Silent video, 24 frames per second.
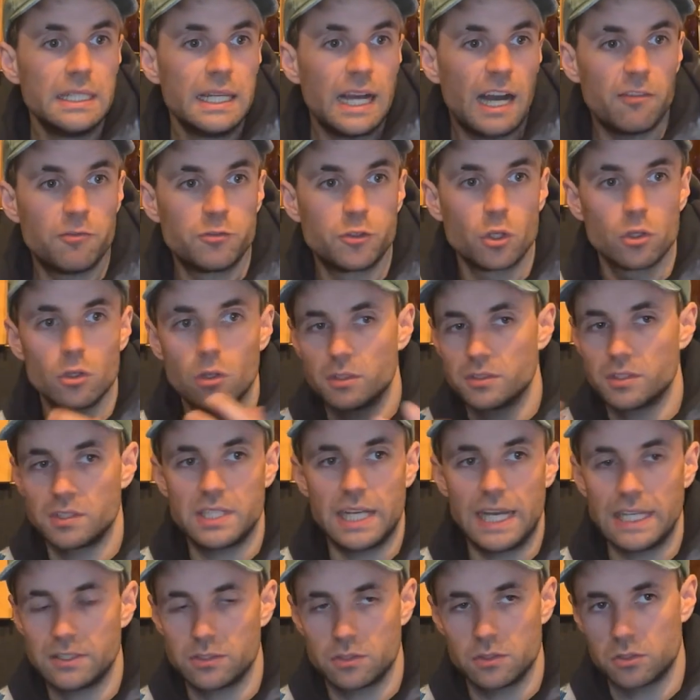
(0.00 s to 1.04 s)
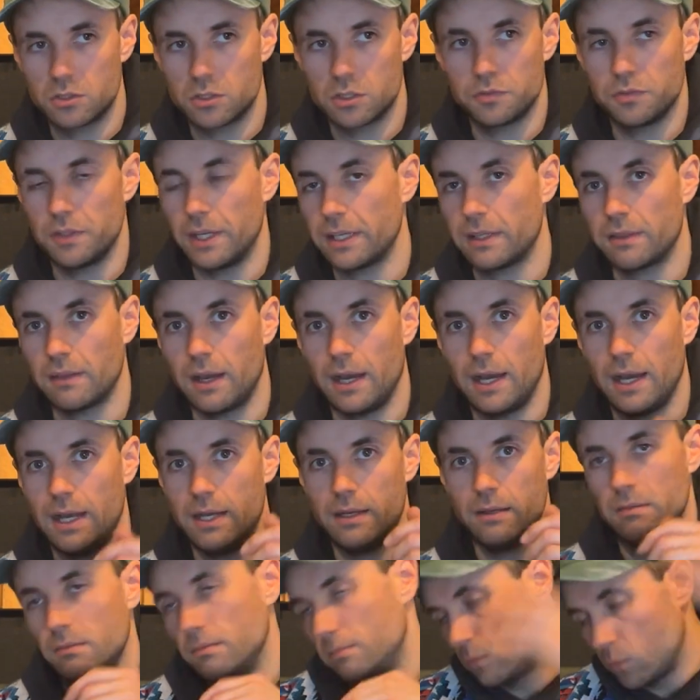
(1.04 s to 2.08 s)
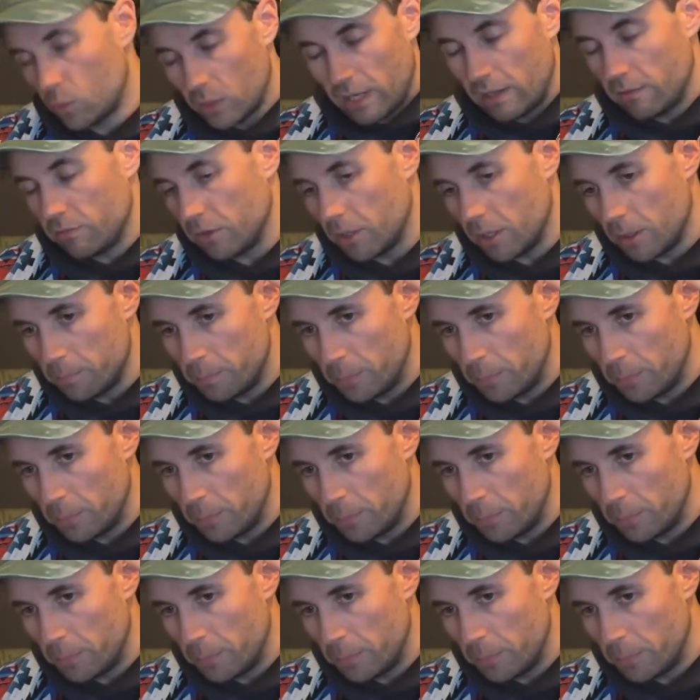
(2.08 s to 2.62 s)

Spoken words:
I've done loads of tests and stuff like that and whatever,